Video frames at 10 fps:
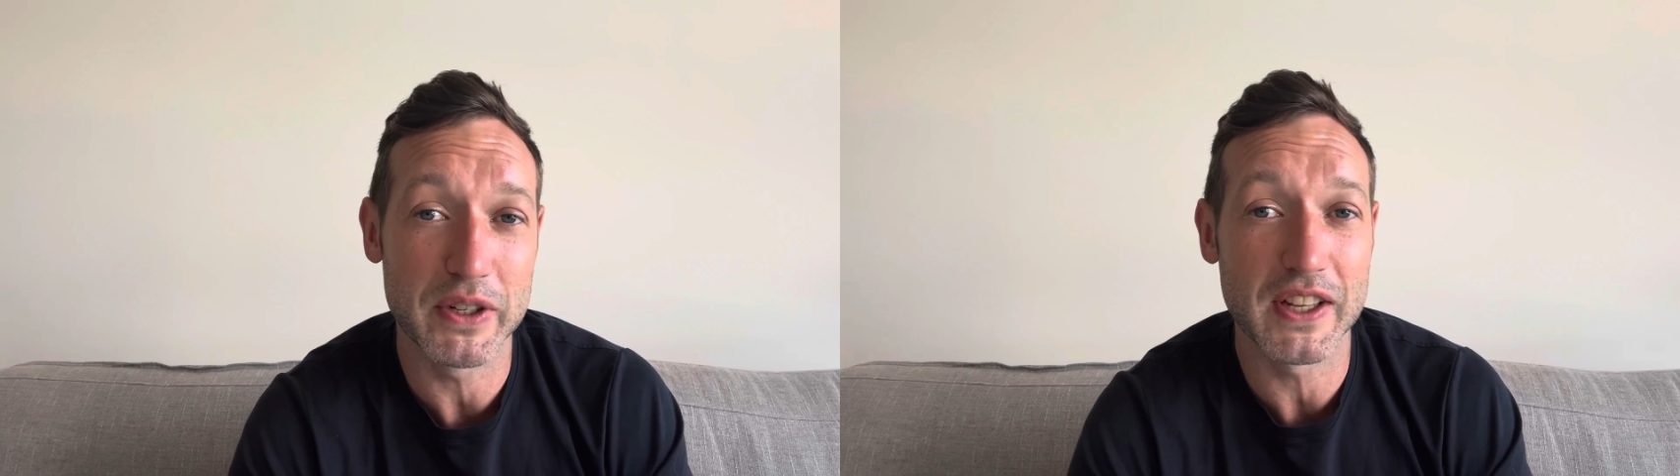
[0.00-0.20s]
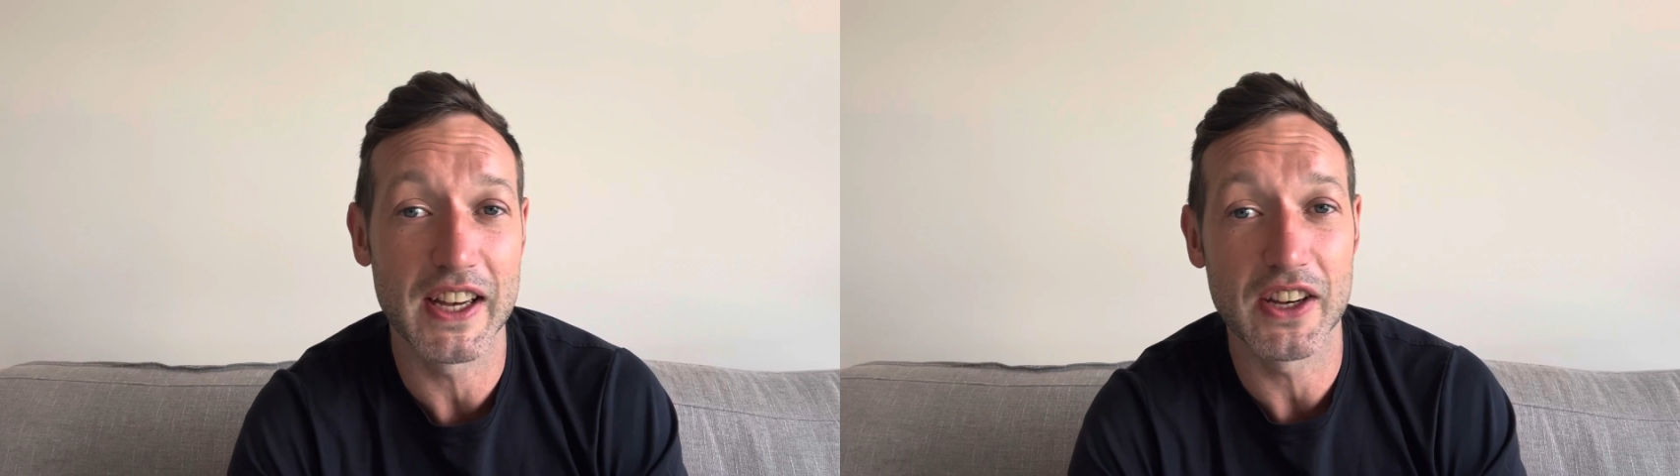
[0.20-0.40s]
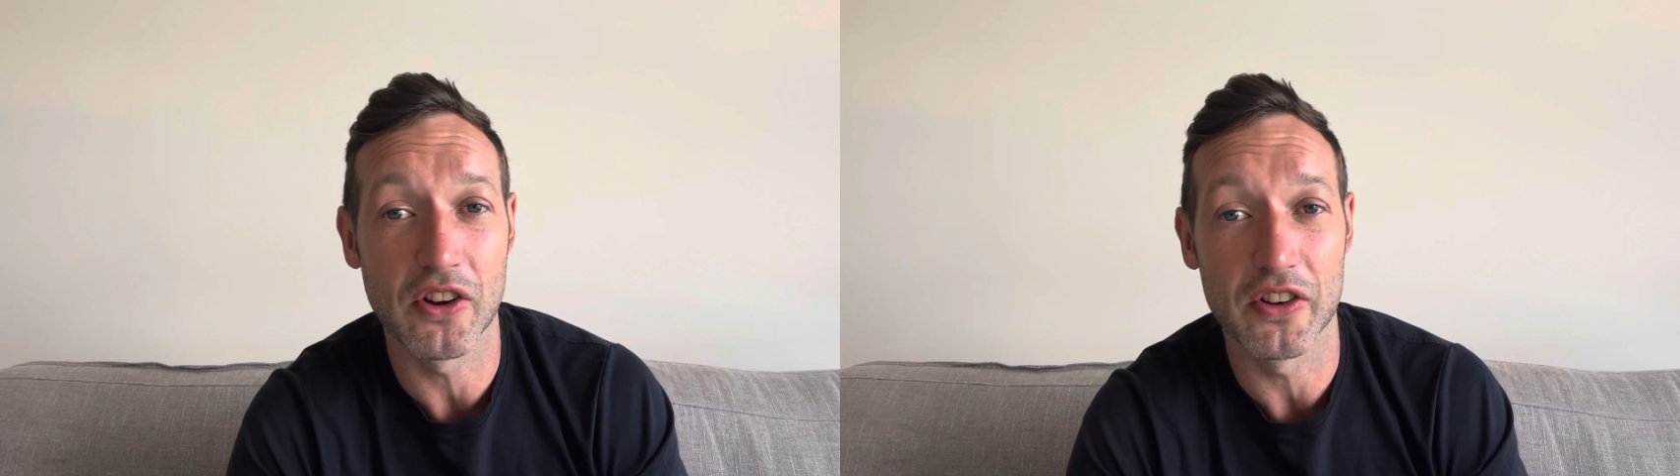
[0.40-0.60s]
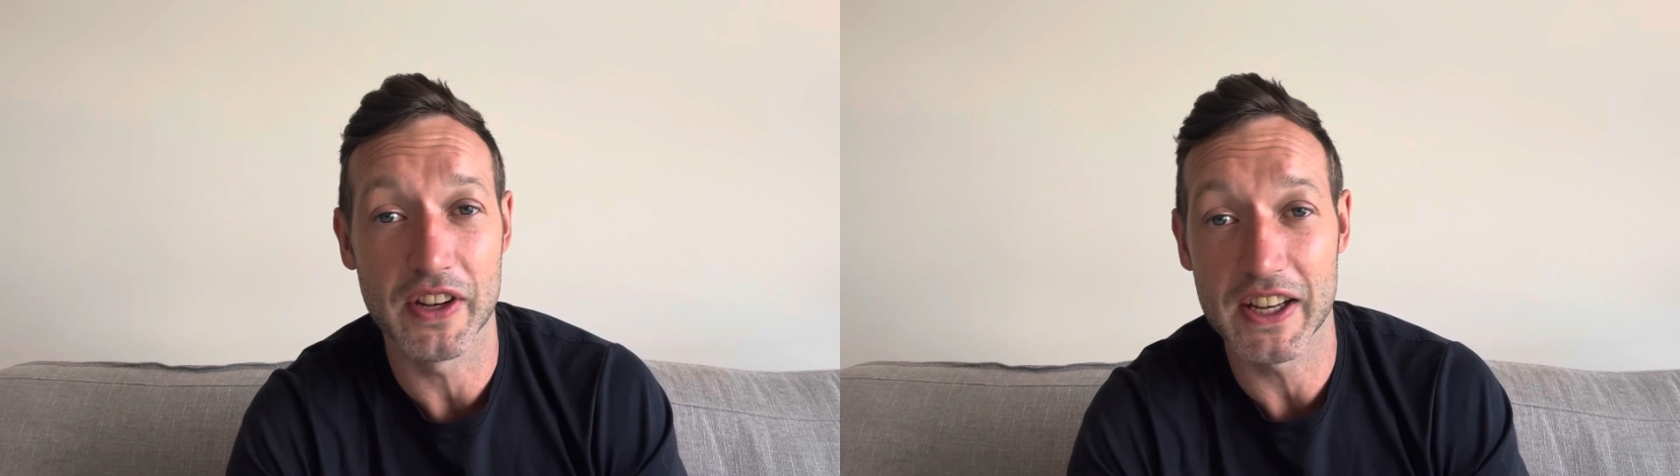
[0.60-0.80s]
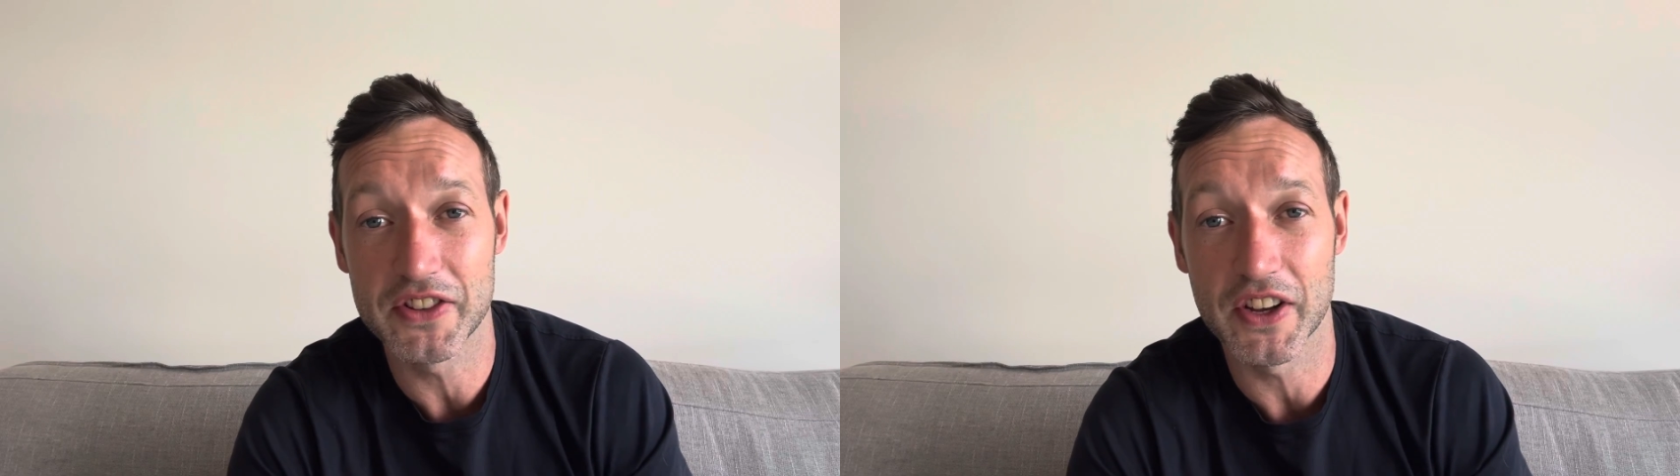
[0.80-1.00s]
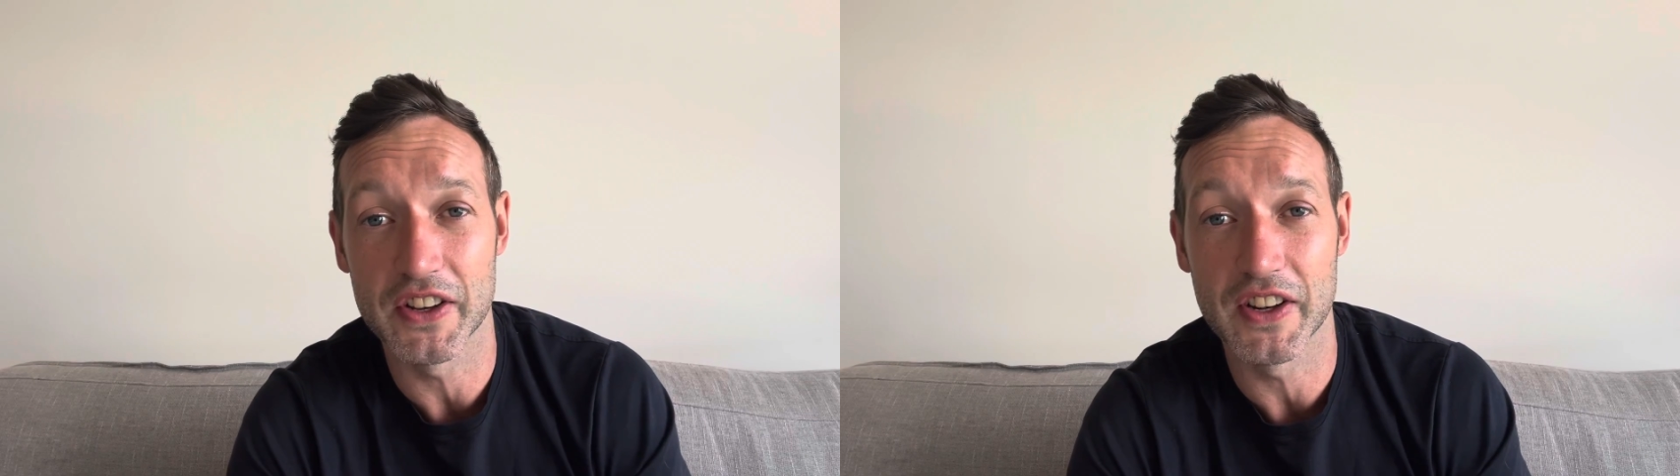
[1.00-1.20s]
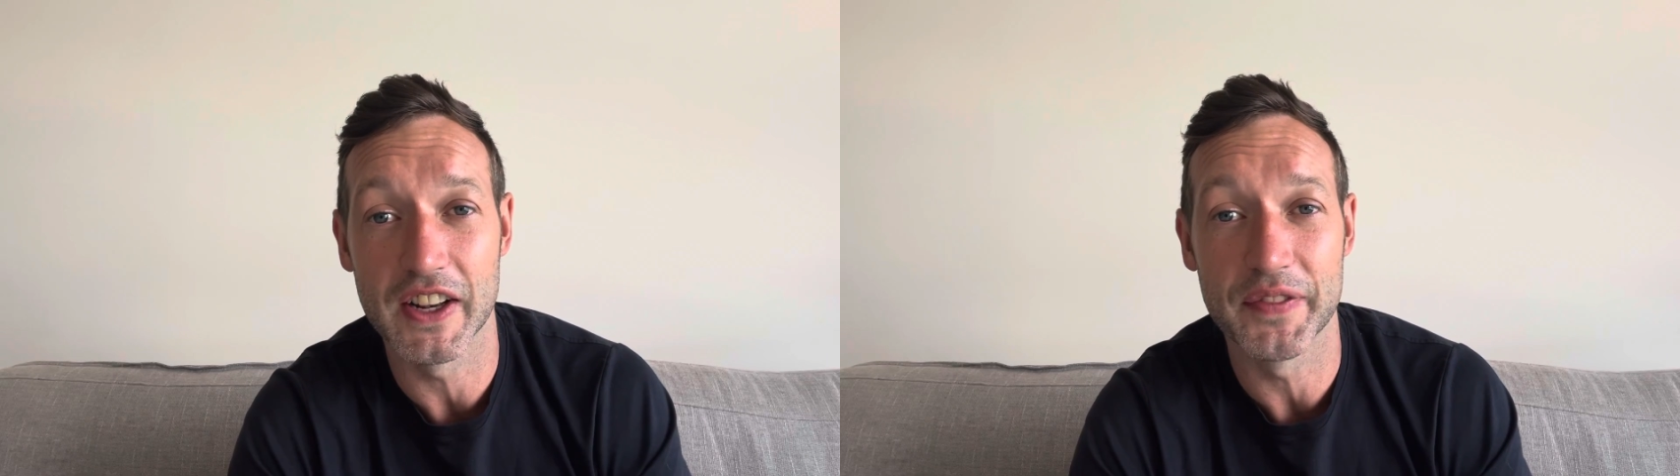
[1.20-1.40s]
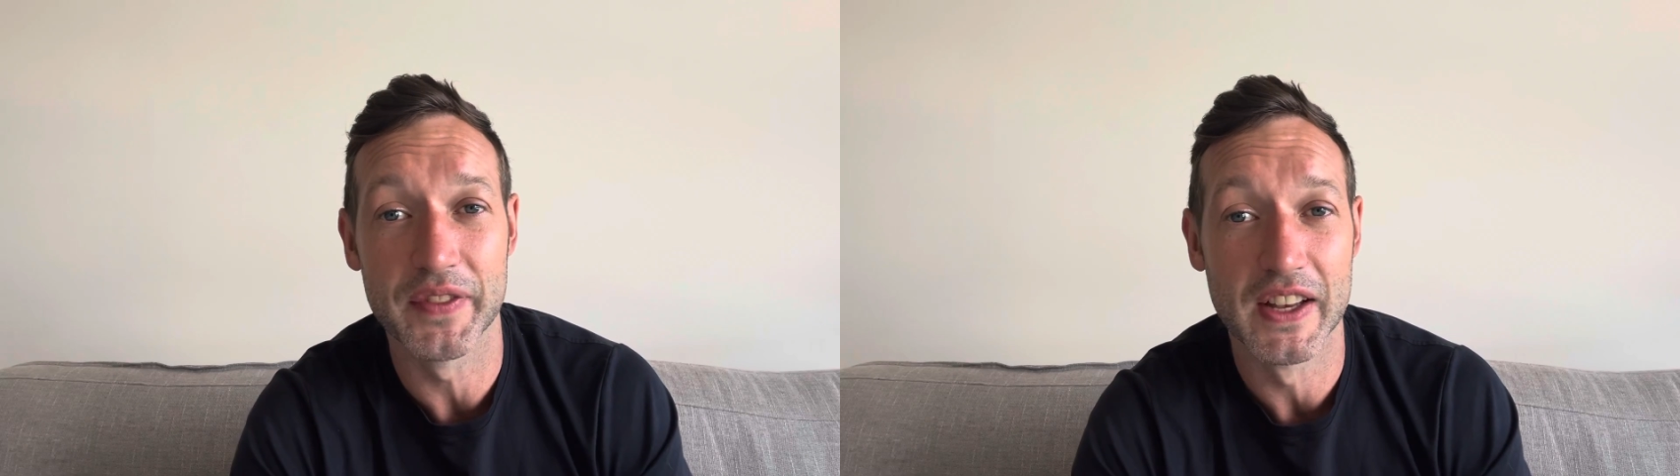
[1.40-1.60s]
take on internally.